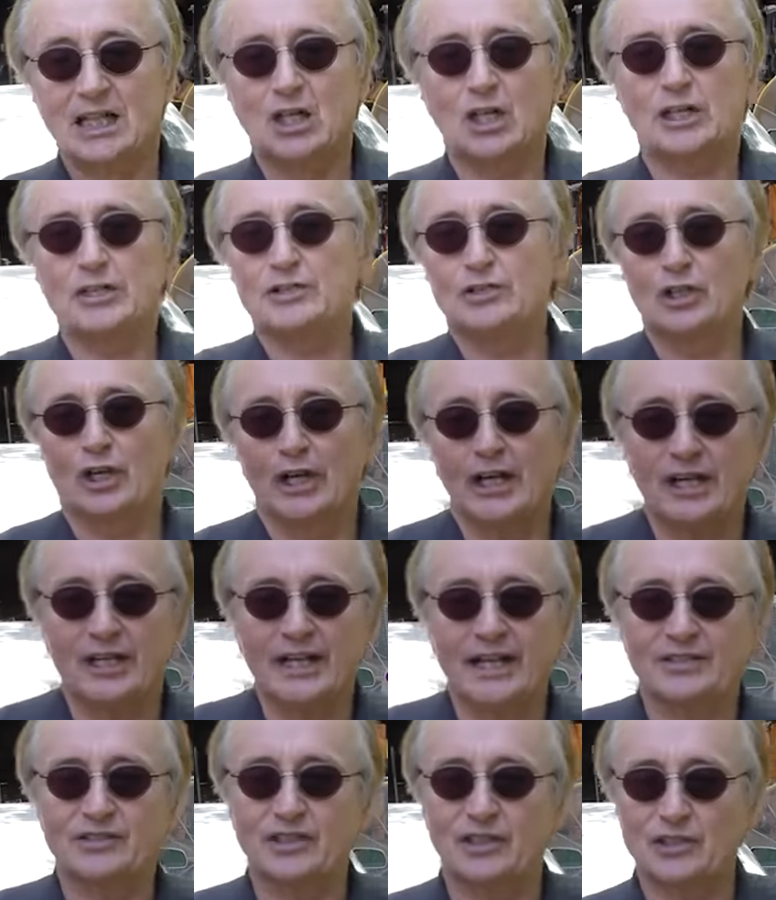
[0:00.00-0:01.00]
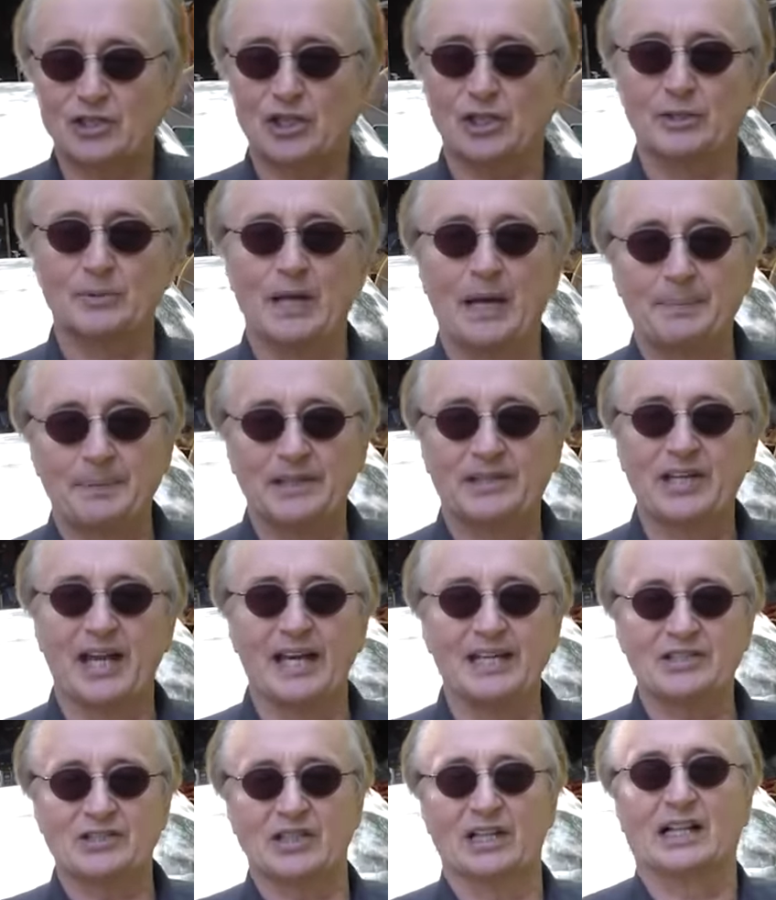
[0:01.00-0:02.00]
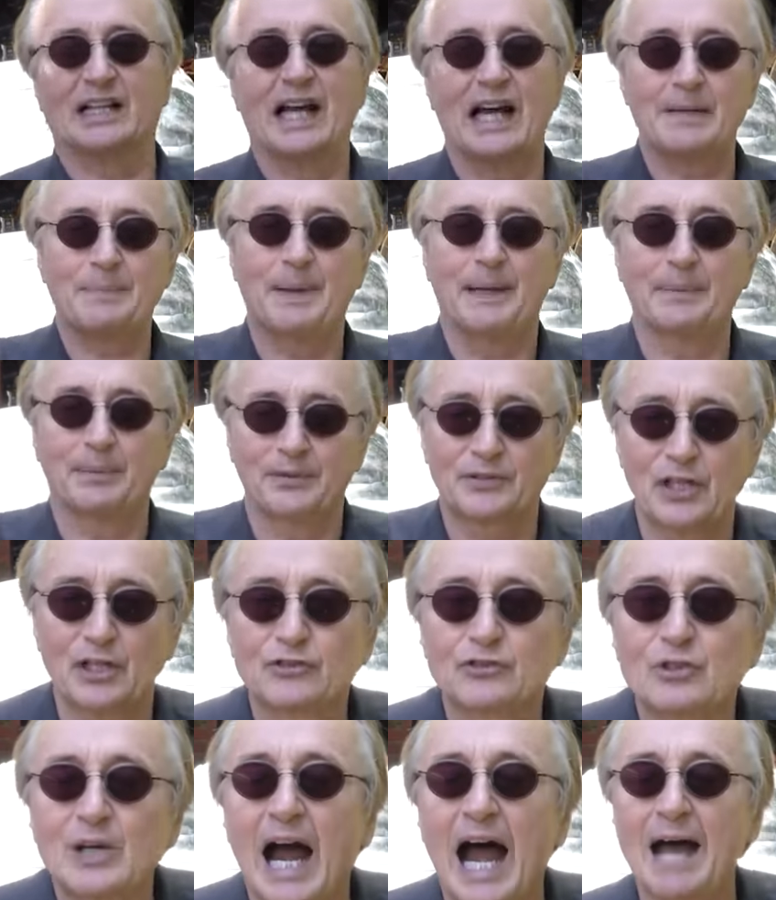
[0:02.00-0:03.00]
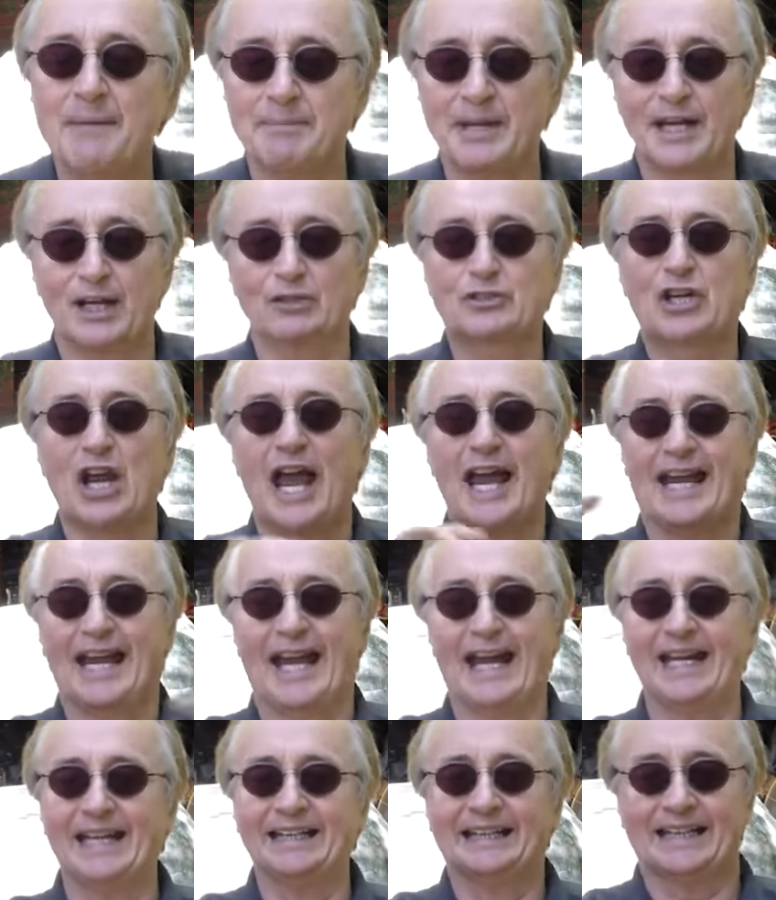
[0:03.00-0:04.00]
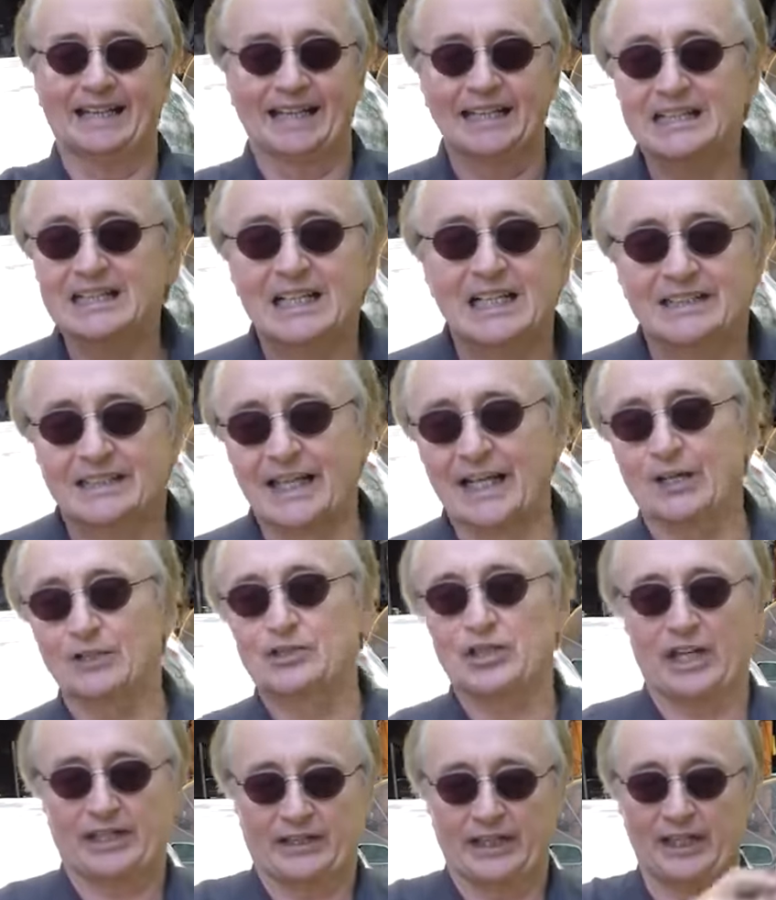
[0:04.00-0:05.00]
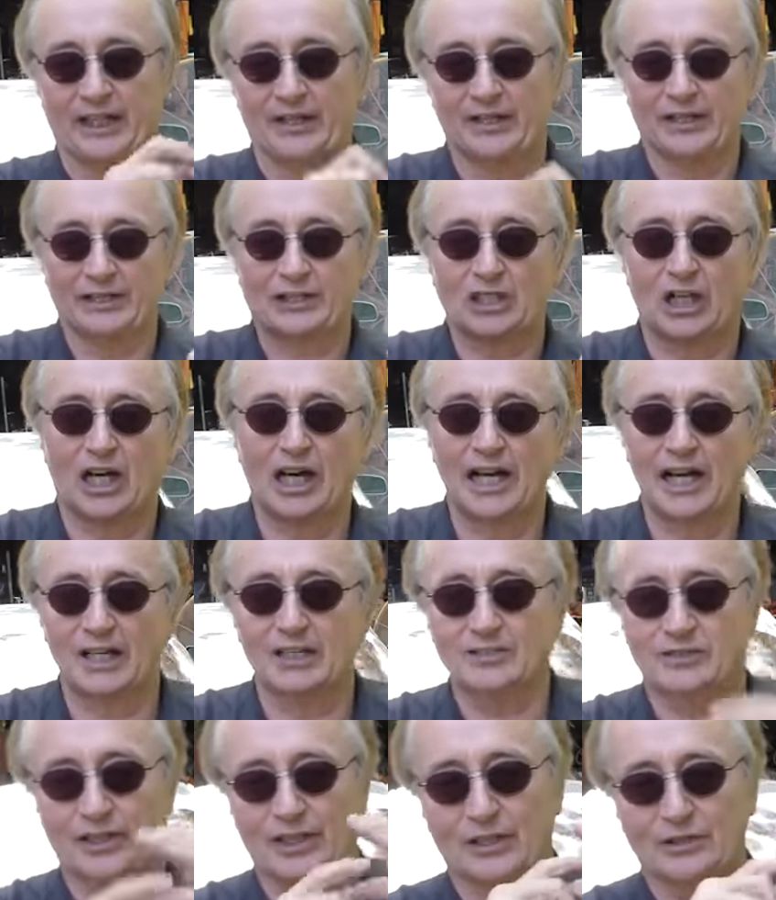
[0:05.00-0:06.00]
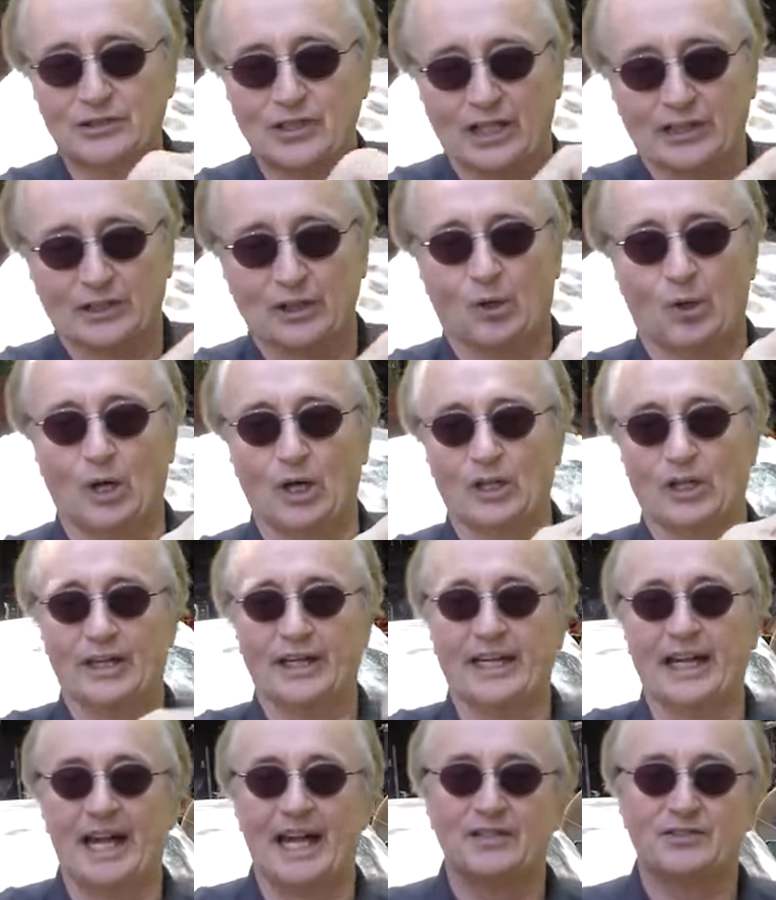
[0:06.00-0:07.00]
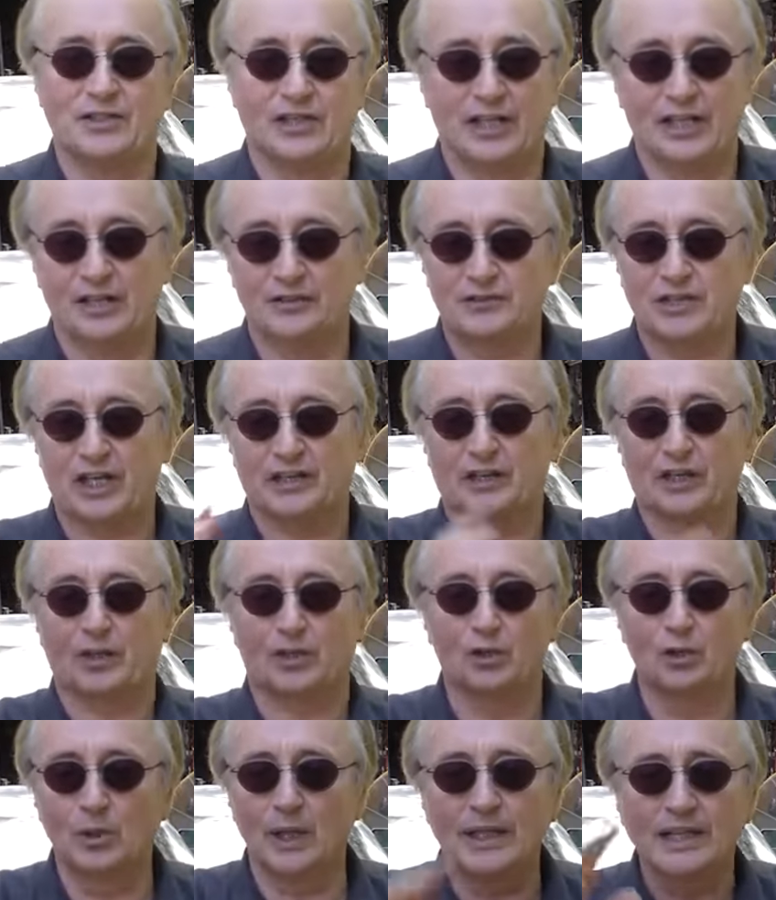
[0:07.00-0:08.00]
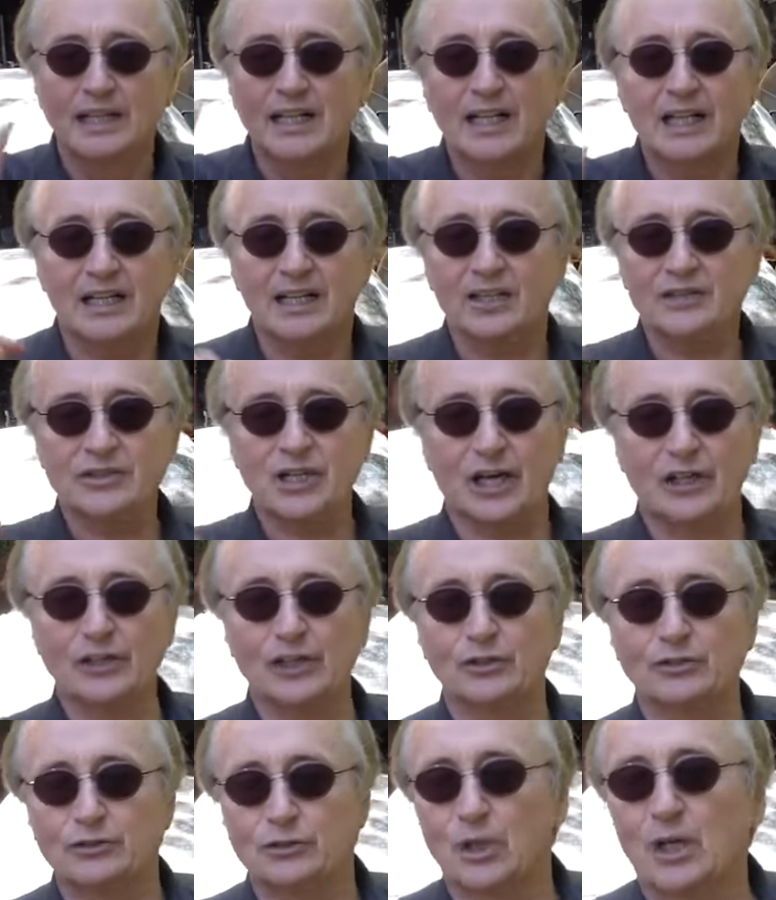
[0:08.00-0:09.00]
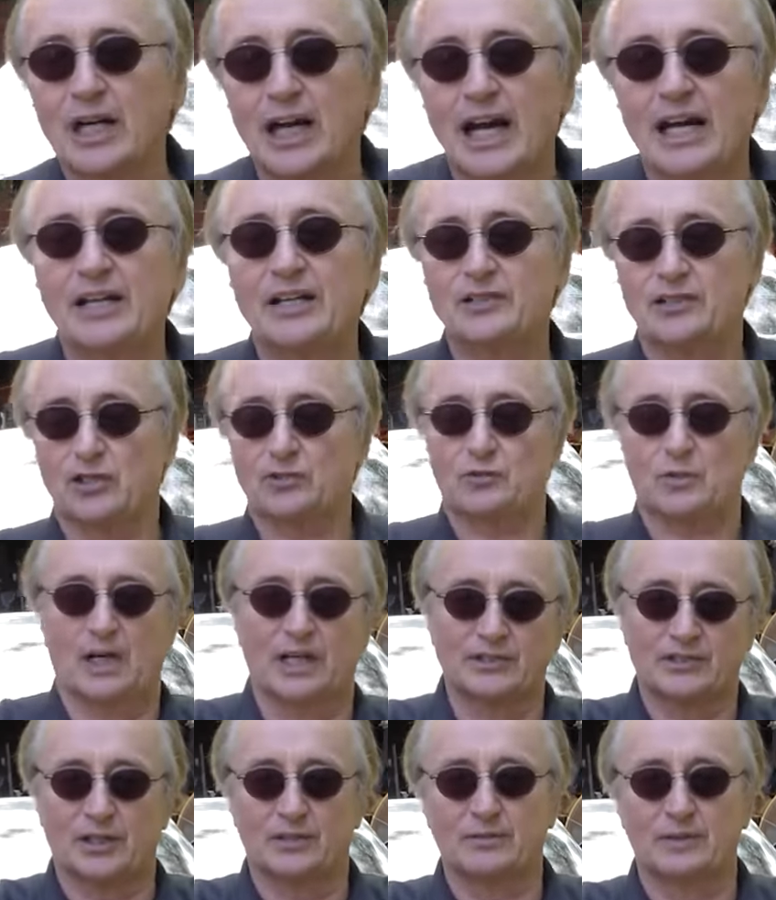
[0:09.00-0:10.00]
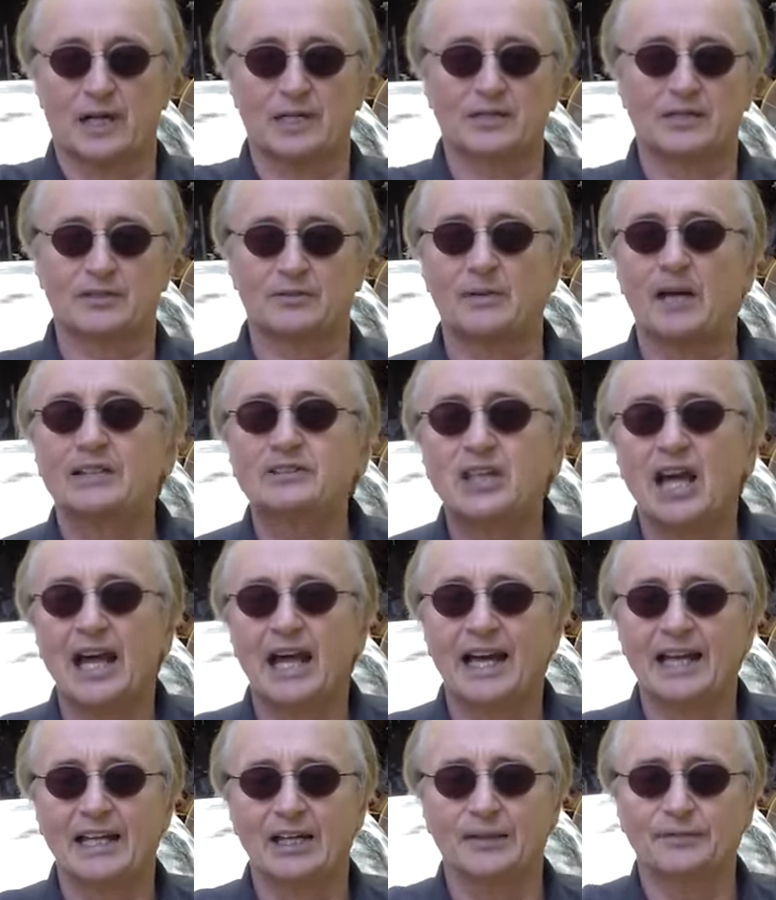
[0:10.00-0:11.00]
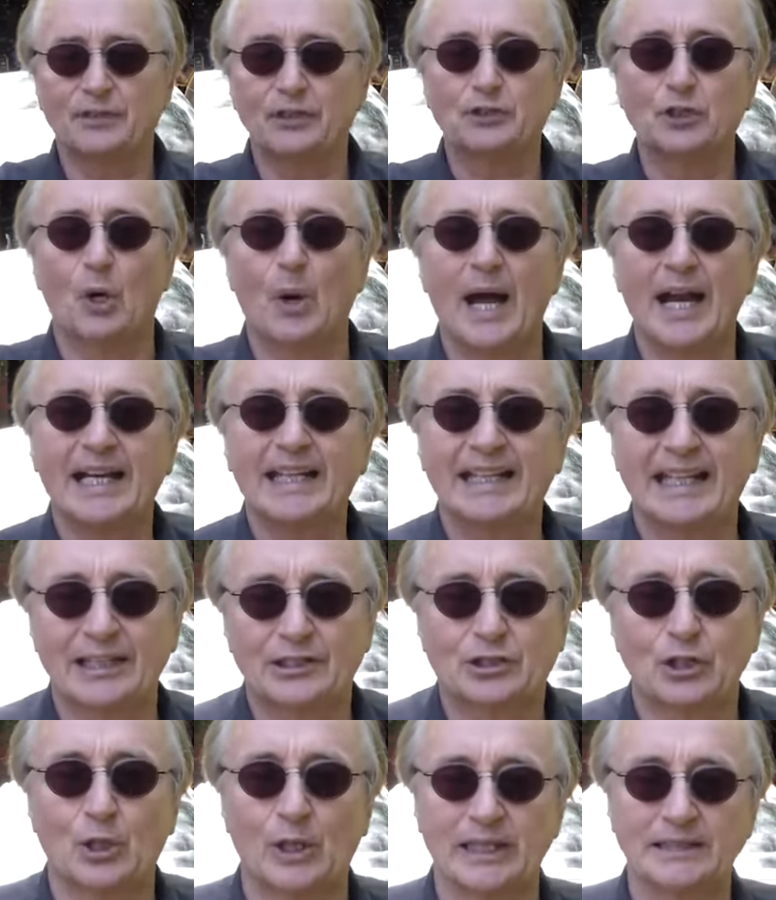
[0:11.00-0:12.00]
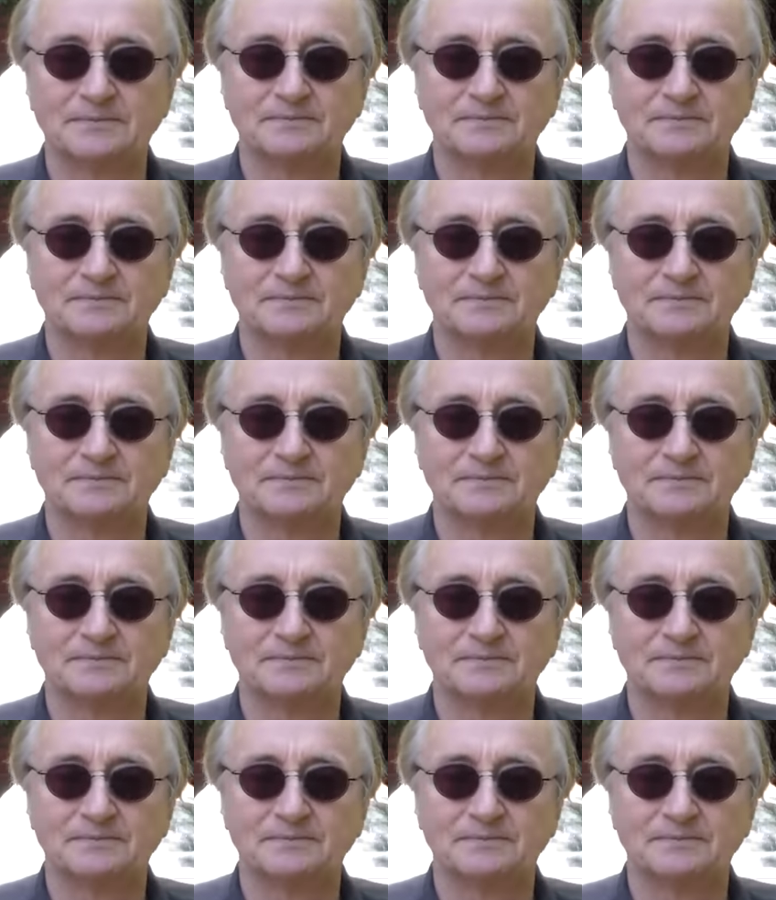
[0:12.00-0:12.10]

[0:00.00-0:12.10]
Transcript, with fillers: Of course, Toyota has such a good reputation, a lot of people just drive and they don't check anything. They don't check the air in the tires, they don't check the oil in the engine, they don't check the coolant, because they're used to a car that just runs and runs and runs, and they don't have to do anything to